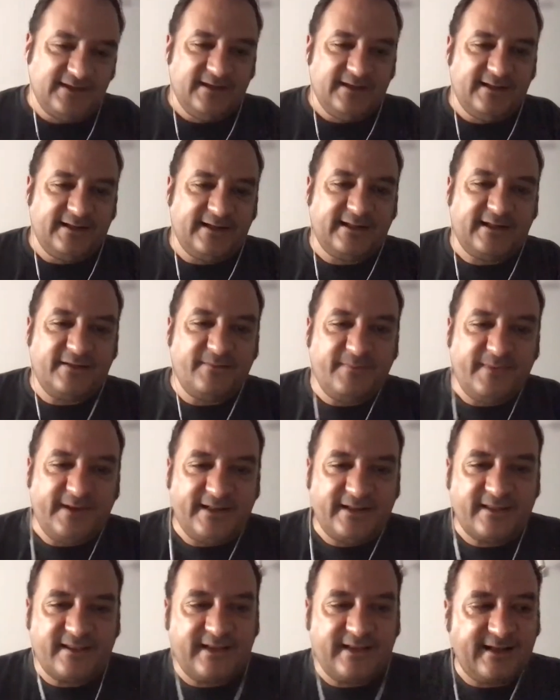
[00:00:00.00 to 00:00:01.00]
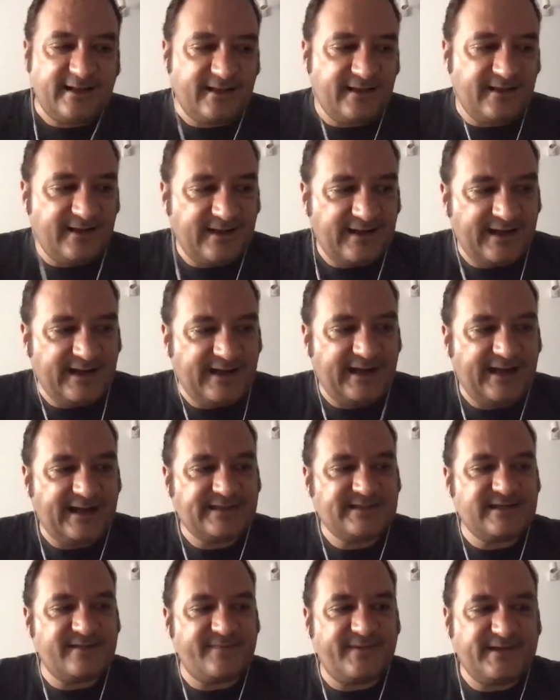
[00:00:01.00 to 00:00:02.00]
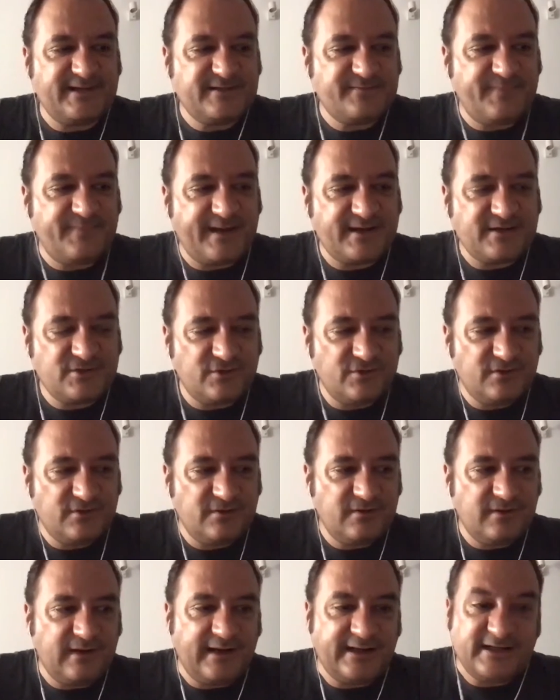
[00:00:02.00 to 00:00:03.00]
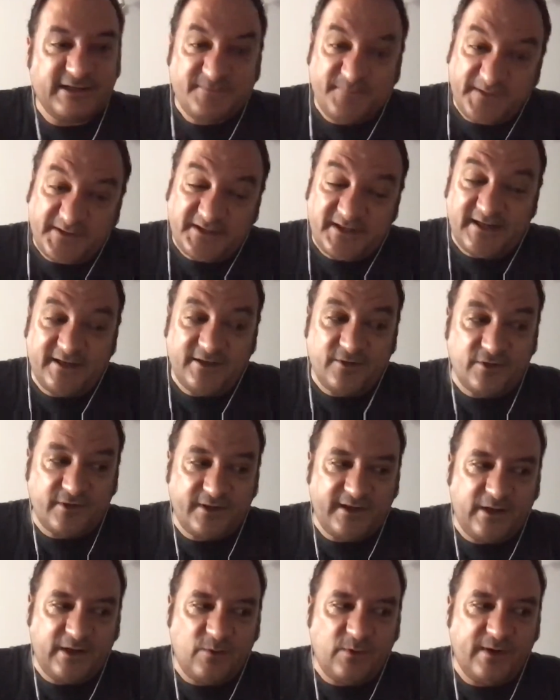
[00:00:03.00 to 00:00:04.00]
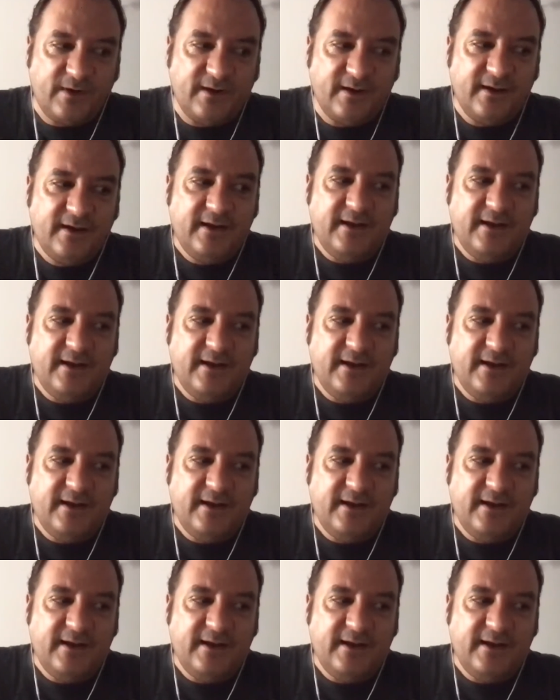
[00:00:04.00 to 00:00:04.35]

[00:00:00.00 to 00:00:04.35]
That it means that a Japanese person, and especially in Okinawa,